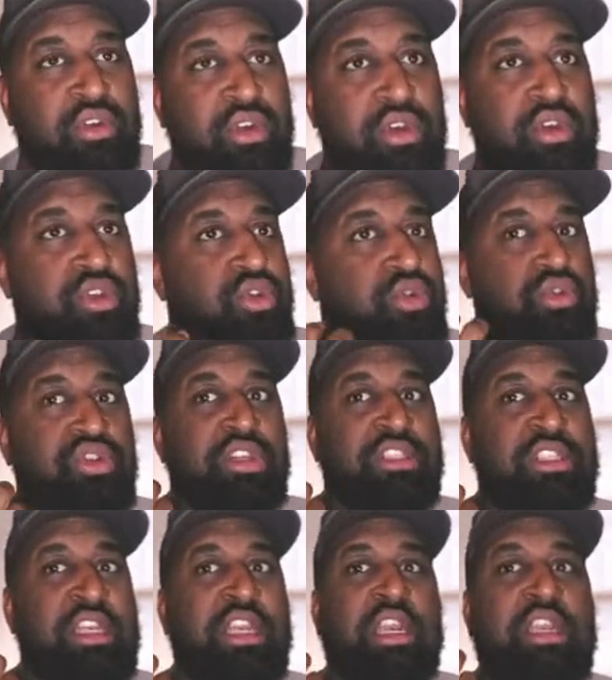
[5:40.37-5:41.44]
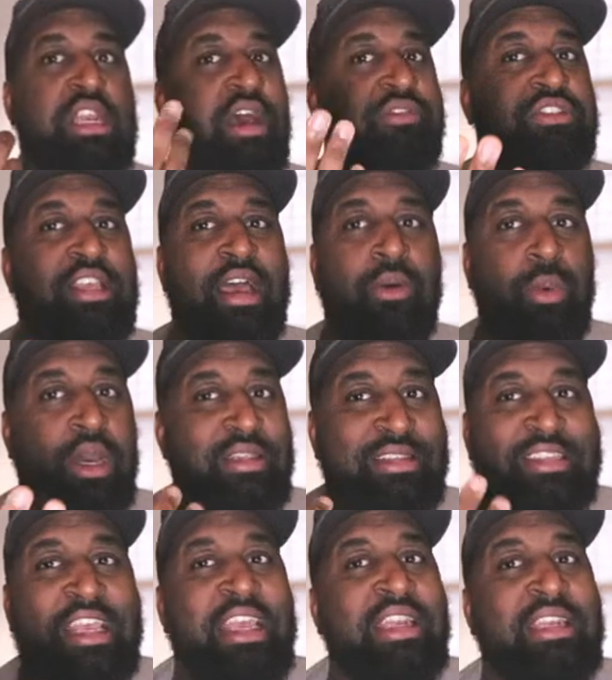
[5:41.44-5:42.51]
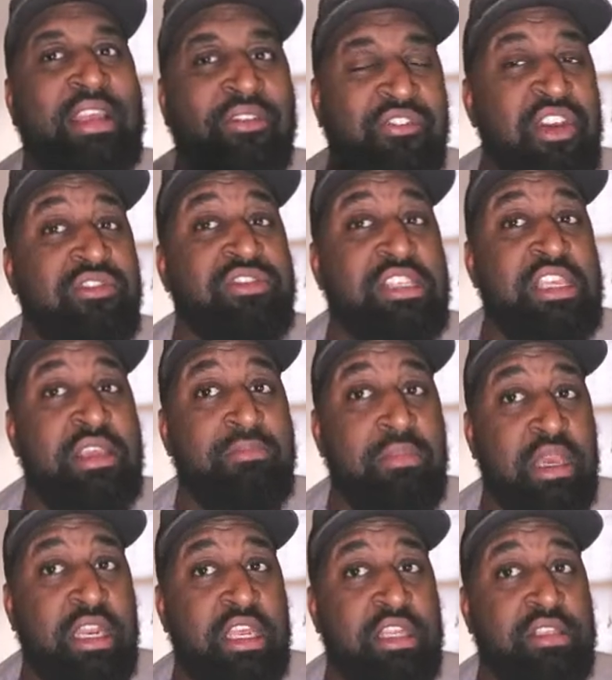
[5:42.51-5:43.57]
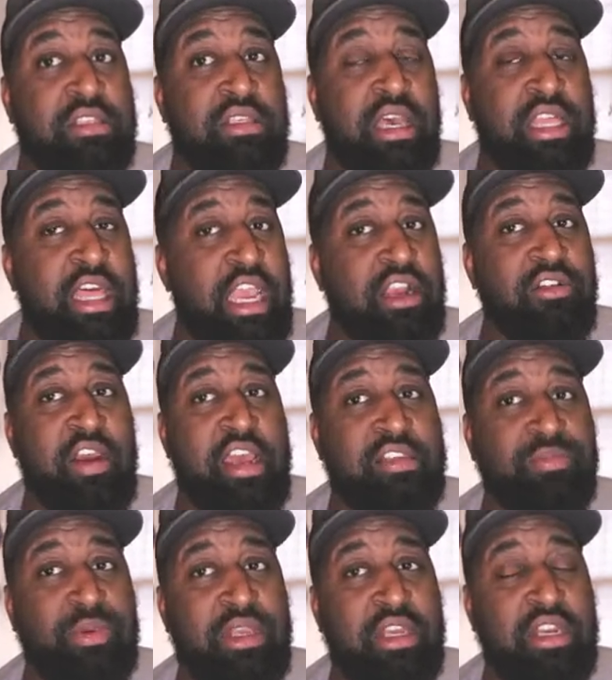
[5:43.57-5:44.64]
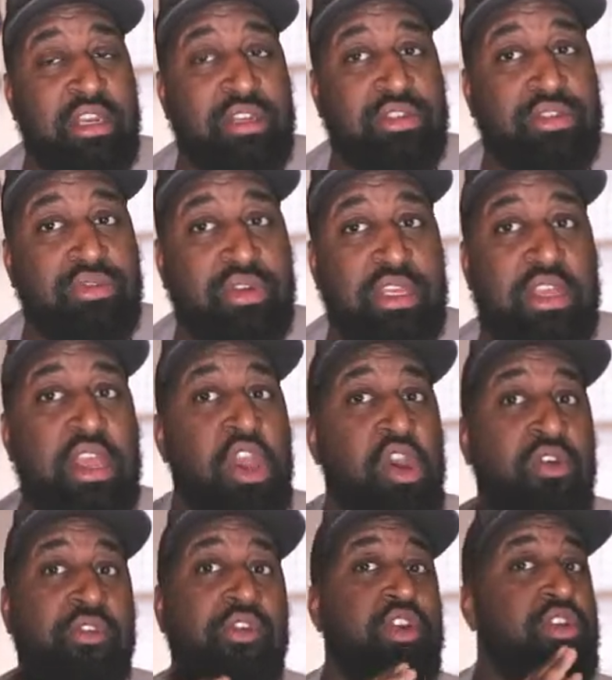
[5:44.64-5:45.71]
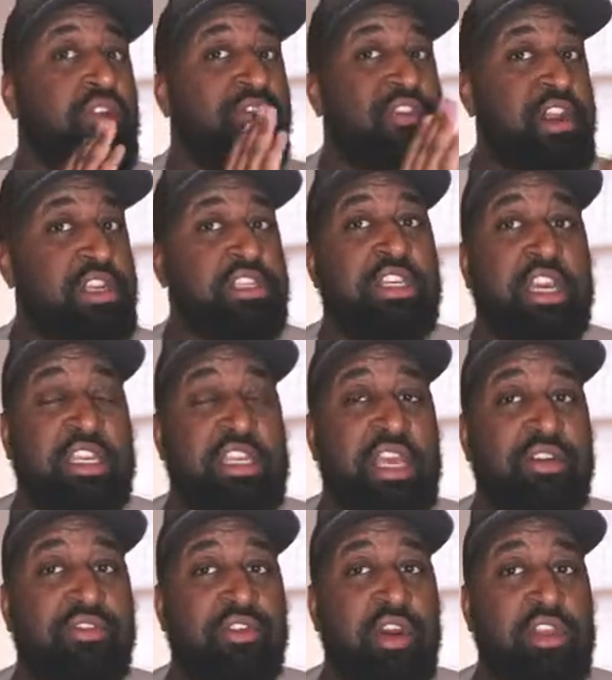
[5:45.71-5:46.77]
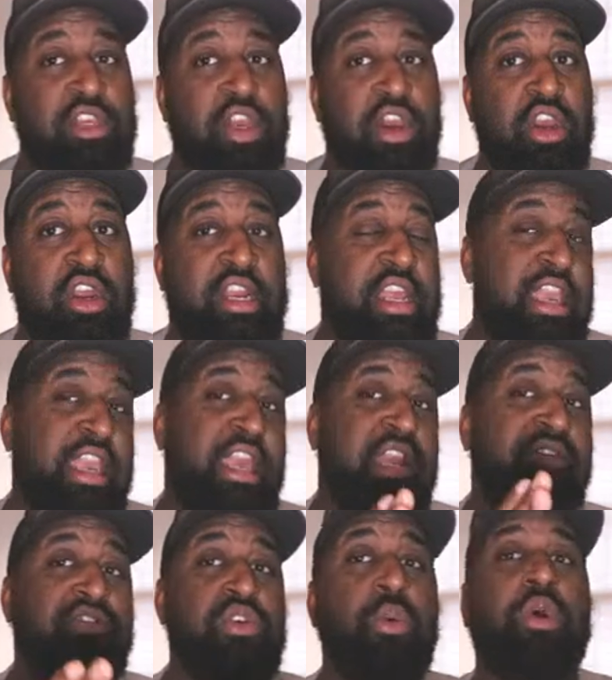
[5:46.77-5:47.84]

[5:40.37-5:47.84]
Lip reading: you just need enough time, what, 10, 15 minutes of that grass being in the street for you to finish cutting that front yard. And if you want